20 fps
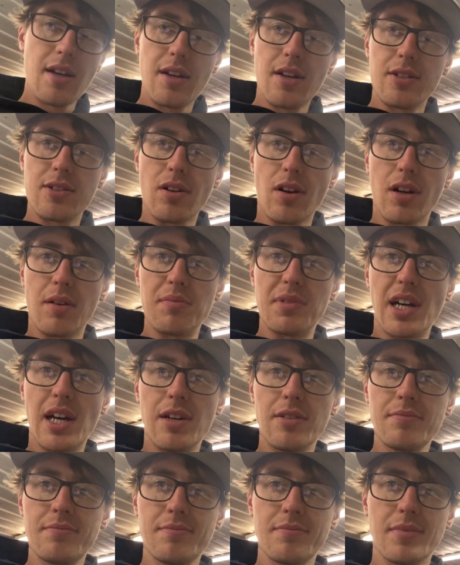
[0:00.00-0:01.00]
torque them
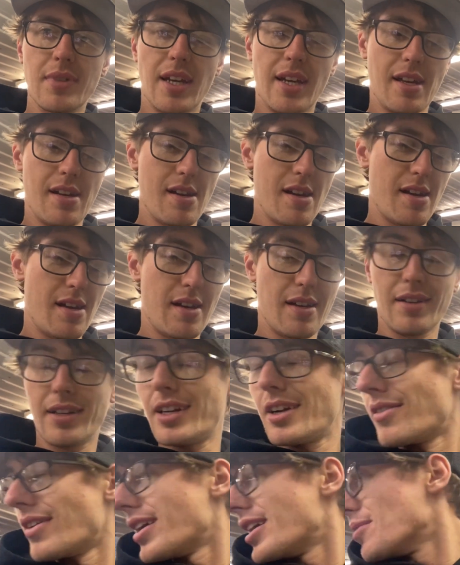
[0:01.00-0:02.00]
down, and
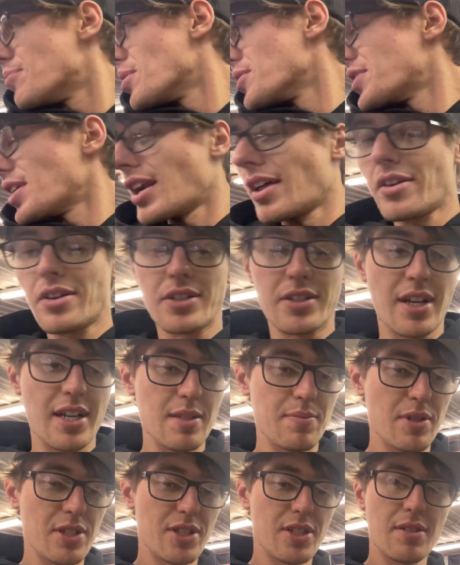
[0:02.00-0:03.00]
get ready to put that other
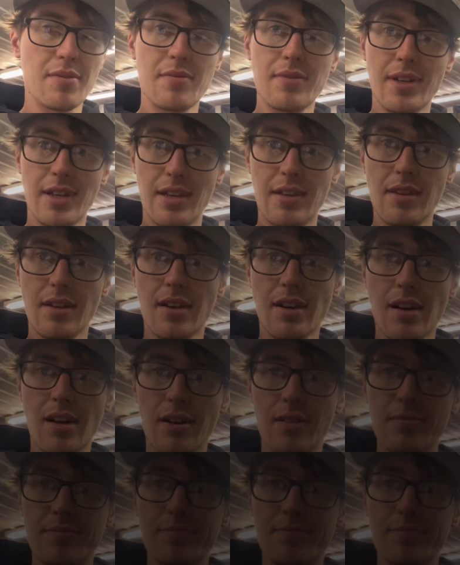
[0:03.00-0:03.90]
transmission in the car.